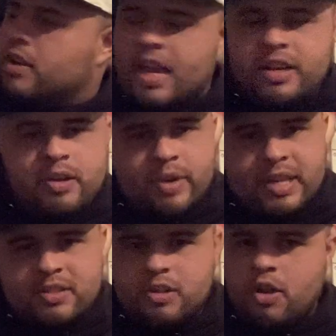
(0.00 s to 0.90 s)
Andy
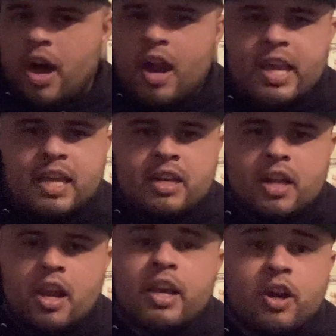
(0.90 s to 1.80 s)
Ruiz, you know, all I can
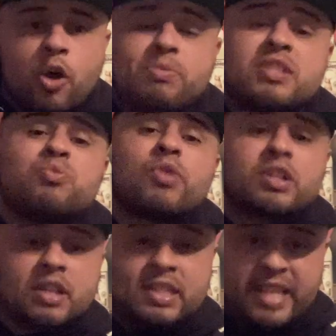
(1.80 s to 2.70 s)
hope is he's worked
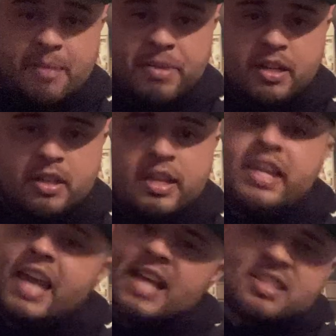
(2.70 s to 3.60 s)
on his stamina.
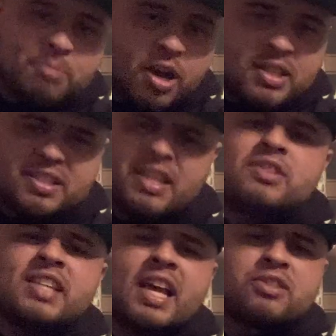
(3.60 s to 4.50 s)
He has the boxing skills,
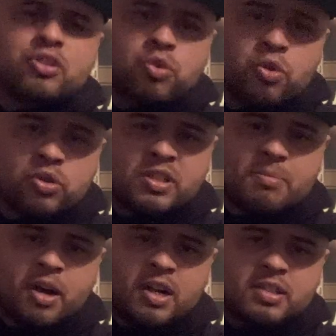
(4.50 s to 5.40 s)
he has the tools in the
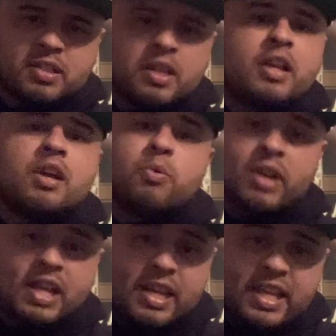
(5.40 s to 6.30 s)
box. What
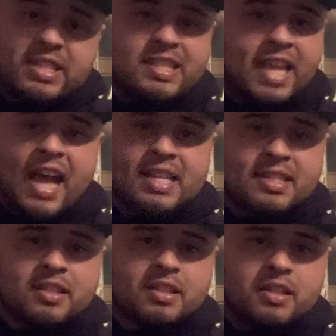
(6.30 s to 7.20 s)
he needs is gas.
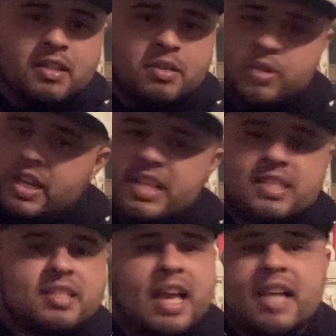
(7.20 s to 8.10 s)
What he needs
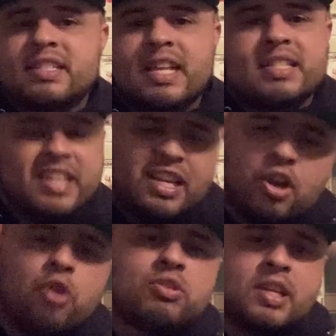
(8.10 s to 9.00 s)
is gas, and that's it. He
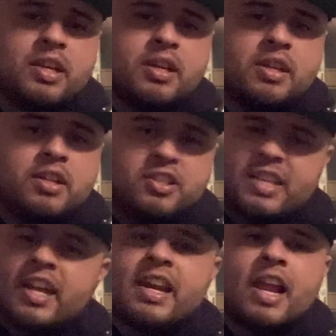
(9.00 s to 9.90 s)
knows it. Just
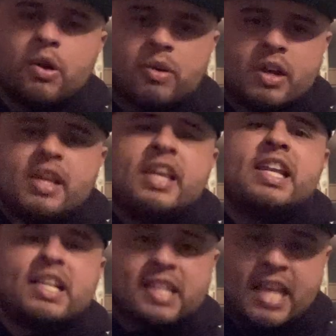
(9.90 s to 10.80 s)
like Canelo, he
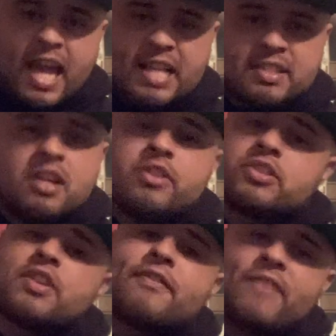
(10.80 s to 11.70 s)
needs the gas.
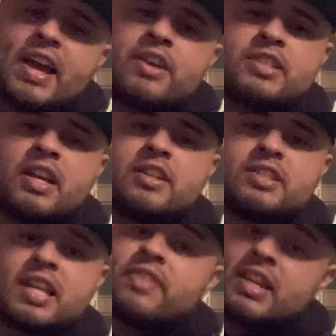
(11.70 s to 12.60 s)
There's other fighters that
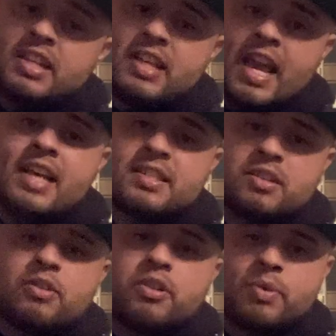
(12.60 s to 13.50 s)
understand they need gas in
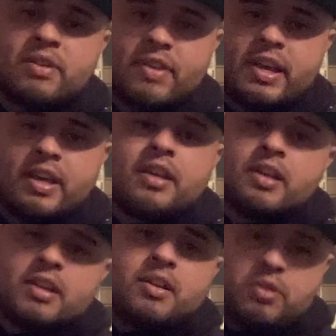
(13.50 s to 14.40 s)
order to win a fight.
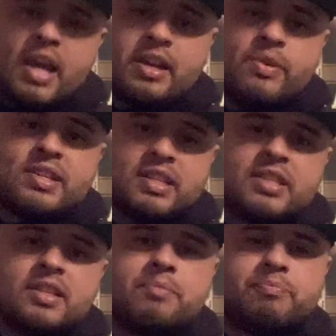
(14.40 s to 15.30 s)
Andy Ruiz needs
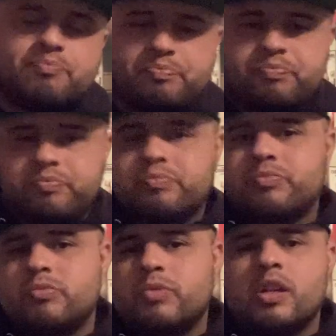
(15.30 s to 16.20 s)
it.
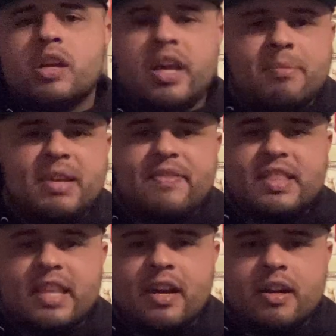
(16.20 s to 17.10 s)
And I'm gonna leave it
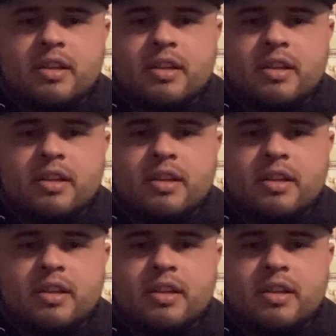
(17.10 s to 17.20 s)
there.